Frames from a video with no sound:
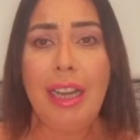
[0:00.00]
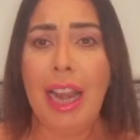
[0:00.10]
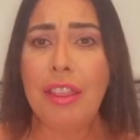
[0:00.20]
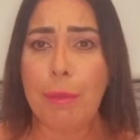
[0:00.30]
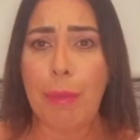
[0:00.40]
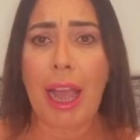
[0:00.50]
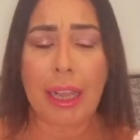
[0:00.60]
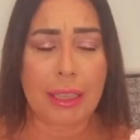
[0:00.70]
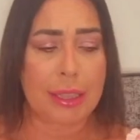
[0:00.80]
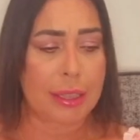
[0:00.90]
leather
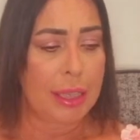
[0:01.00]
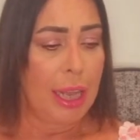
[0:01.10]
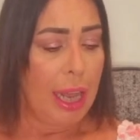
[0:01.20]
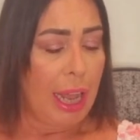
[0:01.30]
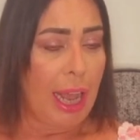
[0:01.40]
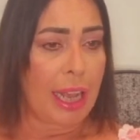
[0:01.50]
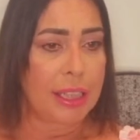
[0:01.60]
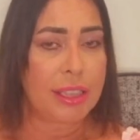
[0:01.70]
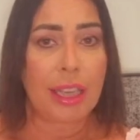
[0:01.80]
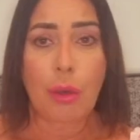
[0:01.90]
bags,
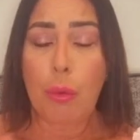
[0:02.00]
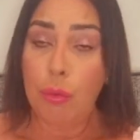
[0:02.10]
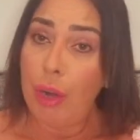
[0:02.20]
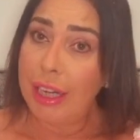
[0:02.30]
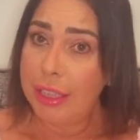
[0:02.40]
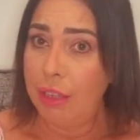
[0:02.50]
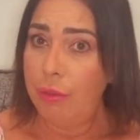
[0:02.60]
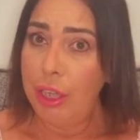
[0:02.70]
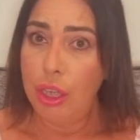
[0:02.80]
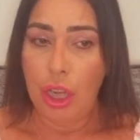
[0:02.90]
and they're
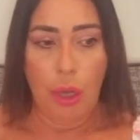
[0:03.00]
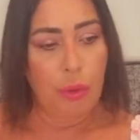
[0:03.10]
relatively new.